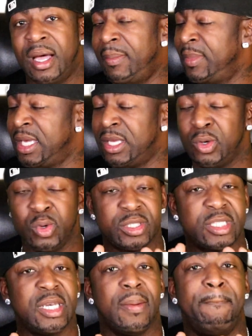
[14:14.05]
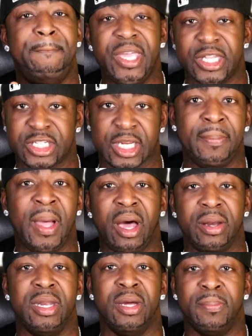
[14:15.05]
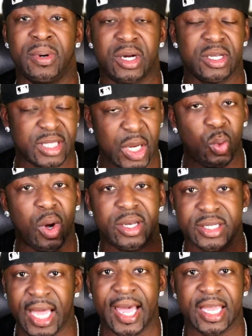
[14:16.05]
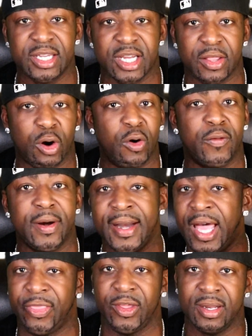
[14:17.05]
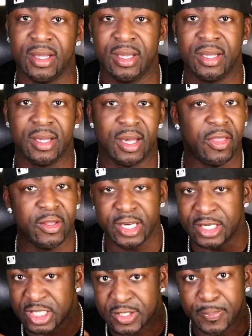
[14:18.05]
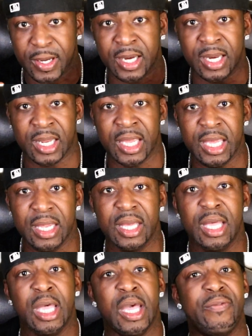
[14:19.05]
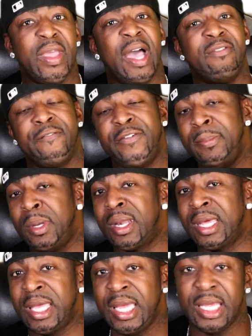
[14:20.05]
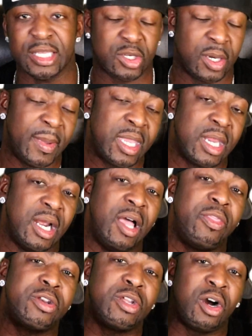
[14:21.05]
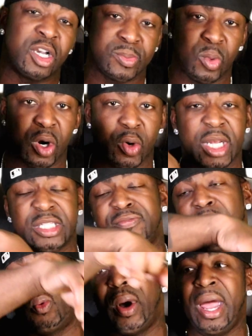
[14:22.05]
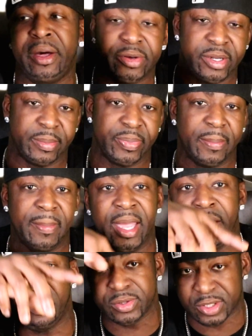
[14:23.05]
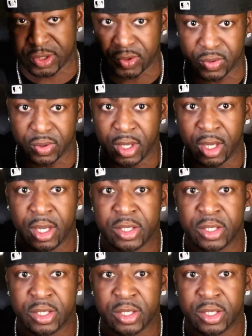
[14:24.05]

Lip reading: I mean, you will see the bitch come out in them because they will attack each other over nothing other than just being in heat. If you have a female in heat, it's going to make your other dogs more aggressive around them, the males too.